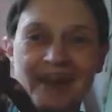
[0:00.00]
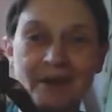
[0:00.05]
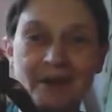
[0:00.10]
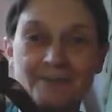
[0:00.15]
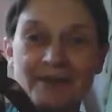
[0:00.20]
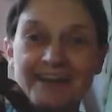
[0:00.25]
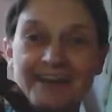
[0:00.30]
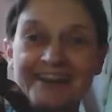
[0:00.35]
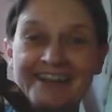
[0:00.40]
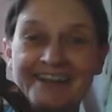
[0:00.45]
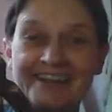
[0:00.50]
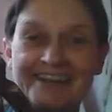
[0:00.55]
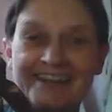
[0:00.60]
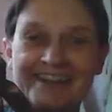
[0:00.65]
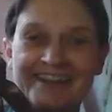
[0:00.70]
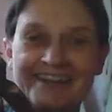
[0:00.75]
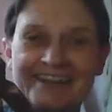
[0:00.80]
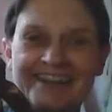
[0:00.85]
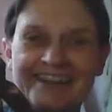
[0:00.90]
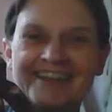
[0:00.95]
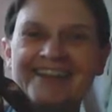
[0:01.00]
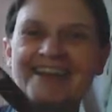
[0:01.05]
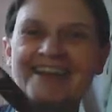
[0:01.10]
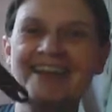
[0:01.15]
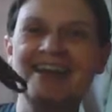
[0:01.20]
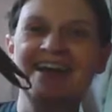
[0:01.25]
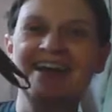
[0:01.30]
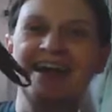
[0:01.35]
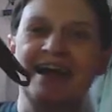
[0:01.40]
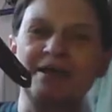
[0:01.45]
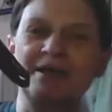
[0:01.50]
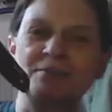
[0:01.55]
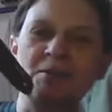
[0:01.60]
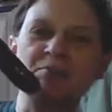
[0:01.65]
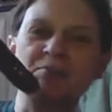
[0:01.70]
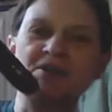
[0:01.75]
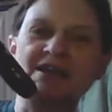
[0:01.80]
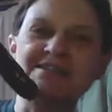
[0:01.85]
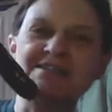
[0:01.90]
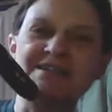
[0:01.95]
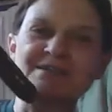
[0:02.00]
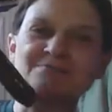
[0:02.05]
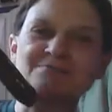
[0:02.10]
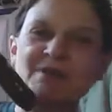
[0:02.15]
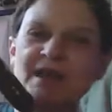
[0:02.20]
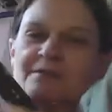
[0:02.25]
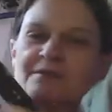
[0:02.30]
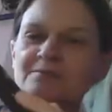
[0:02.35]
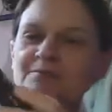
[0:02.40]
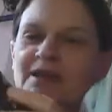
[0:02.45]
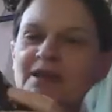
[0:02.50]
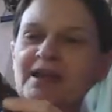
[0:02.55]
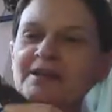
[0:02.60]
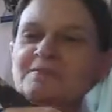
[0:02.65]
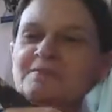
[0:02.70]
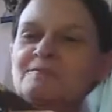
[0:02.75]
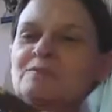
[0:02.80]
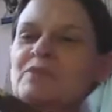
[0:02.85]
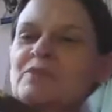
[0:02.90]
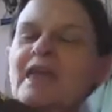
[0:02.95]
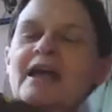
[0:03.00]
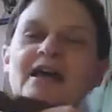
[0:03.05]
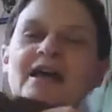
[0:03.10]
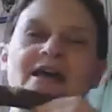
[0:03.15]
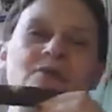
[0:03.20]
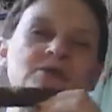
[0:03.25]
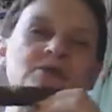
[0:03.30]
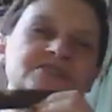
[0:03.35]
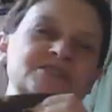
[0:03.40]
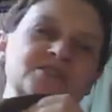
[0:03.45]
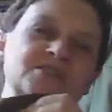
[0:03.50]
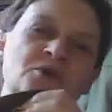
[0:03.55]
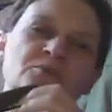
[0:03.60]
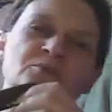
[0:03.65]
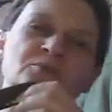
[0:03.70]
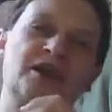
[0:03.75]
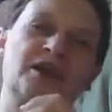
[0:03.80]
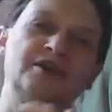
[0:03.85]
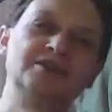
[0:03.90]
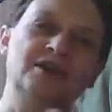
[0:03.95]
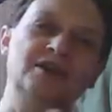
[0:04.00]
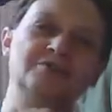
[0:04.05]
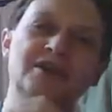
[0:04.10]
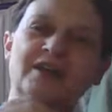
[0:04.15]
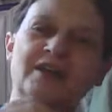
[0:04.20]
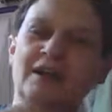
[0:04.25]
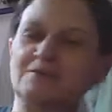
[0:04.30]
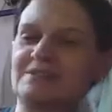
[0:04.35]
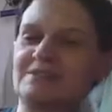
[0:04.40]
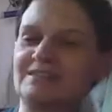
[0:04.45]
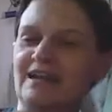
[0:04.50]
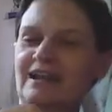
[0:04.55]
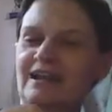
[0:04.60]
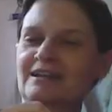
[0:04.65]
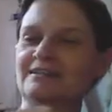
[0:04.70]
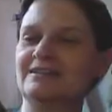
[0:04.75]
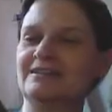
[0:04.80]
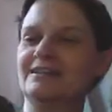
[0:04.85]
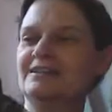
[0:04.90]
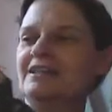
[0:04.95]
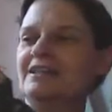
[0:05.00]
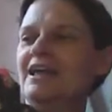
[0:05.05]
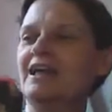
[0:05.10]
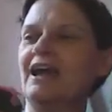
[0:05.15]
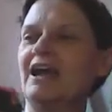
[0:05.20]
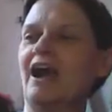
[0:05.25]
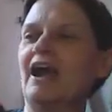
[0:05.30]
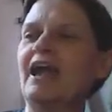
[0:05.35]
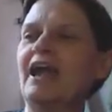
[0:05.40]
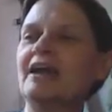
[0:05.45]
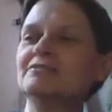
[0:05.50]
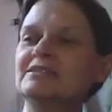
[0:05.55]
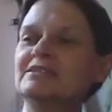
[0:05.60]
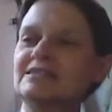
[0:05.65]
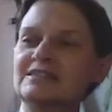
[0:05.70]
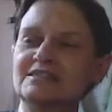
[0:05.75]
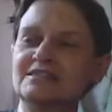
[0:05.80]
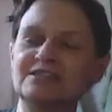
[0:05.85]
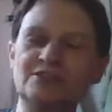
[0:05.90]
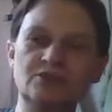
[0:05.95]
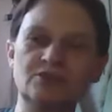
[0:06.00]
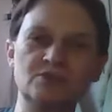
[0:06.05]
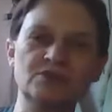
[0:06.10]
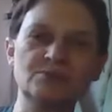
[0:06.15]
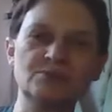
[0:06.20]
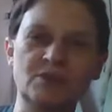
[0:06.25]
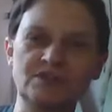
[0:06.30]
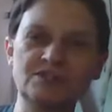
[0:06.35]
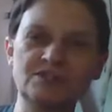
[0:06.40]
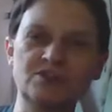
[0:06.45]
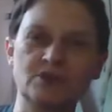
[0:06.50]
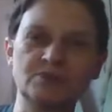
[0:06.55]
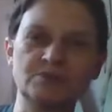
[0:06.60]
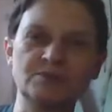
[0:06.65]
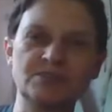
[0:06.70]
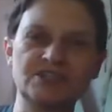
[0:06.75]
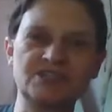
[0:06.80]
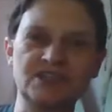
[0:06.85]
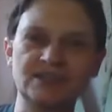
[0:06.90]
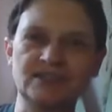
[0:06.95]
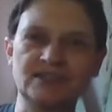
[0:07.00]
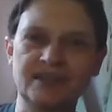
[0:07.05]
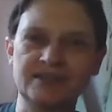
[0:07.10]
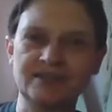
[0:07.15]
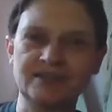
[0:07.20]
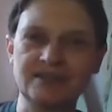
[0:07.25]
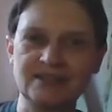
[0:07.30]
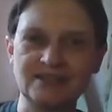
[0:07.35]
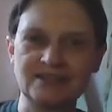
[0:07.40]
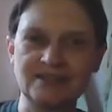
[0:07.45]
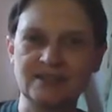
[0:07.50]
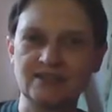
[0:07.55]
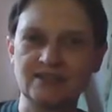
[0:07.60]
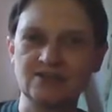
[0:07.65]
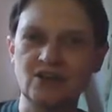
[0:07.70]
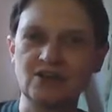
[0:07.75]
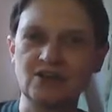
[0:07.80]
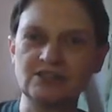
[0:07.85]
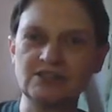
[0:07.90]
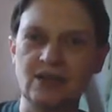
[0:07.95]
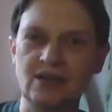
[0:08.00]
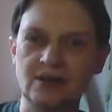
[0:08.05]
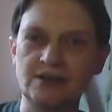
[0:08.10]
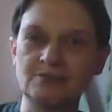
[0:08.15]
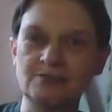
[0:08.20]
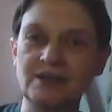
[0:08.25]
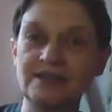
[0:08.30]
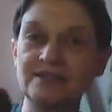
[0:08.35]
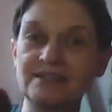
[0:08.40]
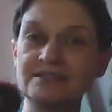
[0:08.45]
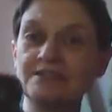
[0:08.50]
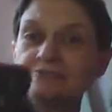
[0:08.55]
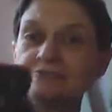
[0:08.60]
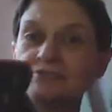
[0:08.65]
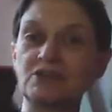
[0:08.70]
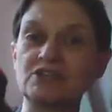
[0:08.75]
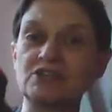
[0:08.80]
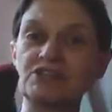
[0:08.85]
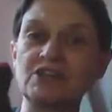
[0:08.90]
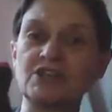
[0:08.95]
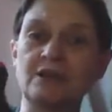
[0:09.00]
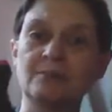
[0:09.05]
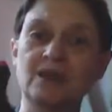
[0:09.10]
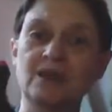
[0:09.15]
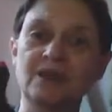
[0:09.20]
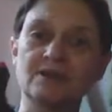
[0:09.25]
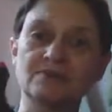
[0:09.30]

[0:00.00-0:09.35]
I made it. I got my project bag made, and I was so proud of it. I haven't used my sewing machine like this in a long time, and it's the first time I